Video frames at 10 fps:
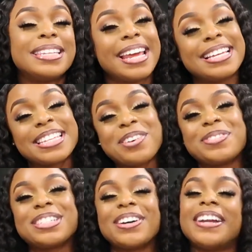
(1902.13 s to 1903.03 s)
today's
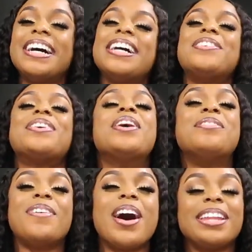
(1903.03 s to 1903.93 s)
episode of
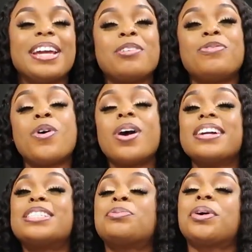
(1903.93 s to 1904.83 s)
Falling
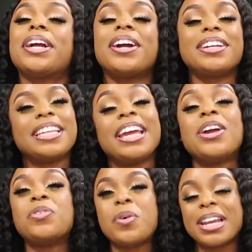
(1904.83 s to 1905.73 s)
for Springer,
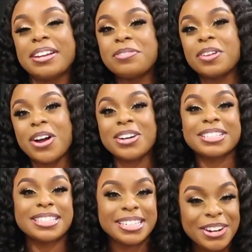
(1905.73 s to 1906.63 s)
the wedding
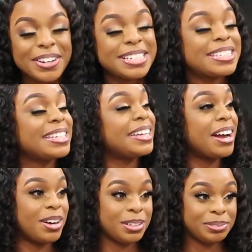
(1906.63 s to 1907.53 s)
vlog series,
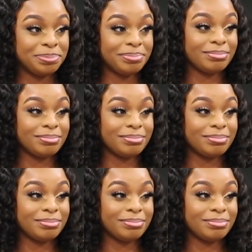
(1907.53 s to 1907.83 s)
y'all.